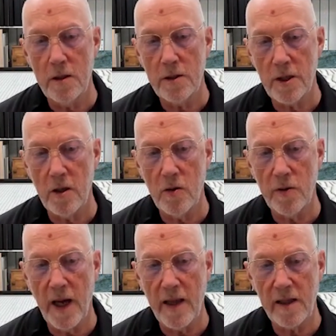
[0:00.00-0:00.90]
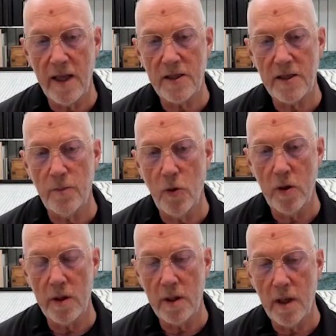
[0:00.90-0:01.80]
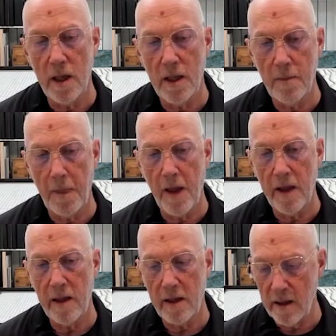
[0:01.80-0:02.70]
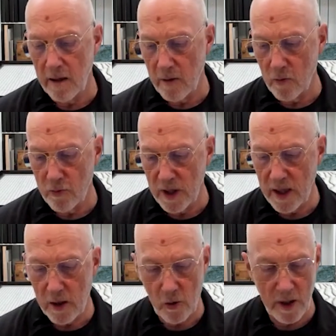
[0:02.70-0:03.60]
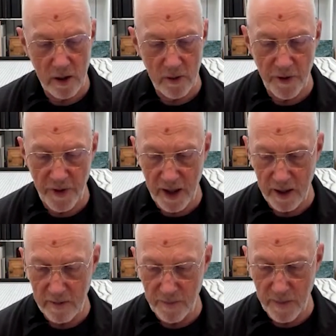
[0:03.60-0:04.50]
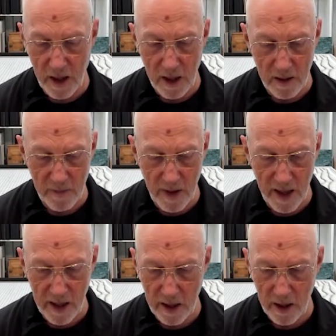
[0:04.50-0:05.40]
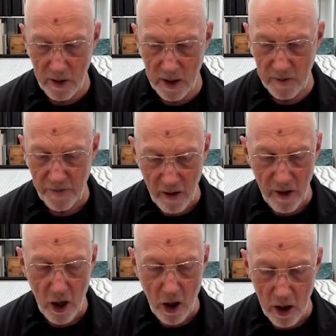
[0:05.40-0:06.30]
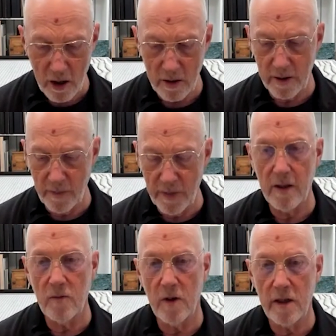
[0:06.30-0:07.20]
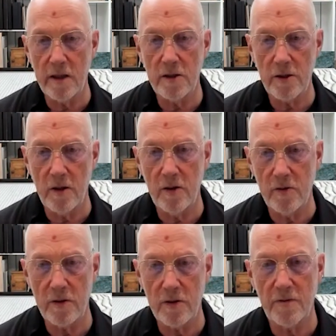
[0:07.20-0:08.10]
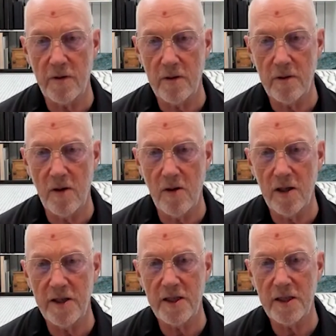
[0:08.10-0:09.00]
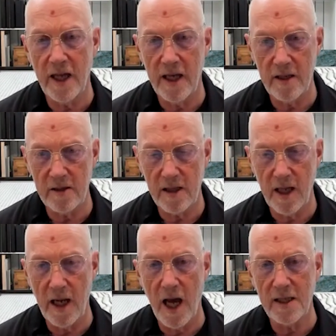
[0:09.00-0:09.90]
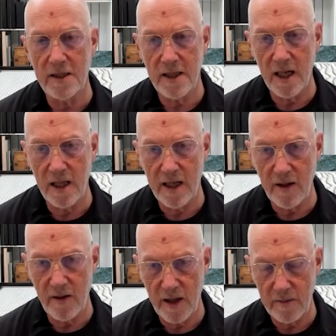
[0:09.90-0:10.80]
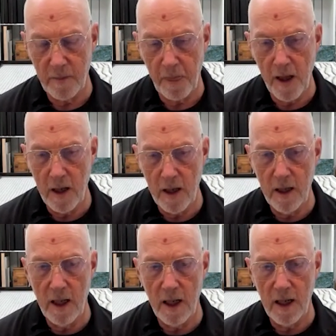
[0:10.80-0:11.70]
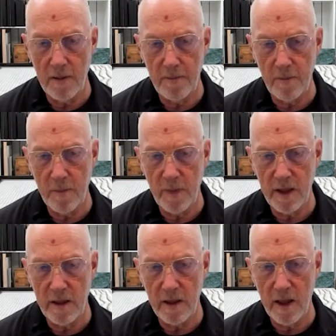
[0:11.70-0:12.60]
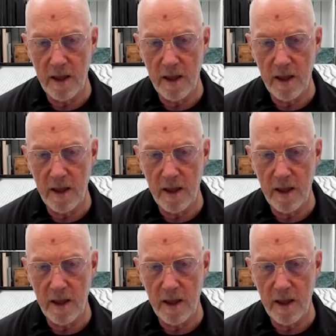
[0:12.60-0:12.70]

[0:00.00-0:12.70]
So I think that's important. I think another really critical thing, and it's very hard to be in one of these shows for all these days and not sell anything. But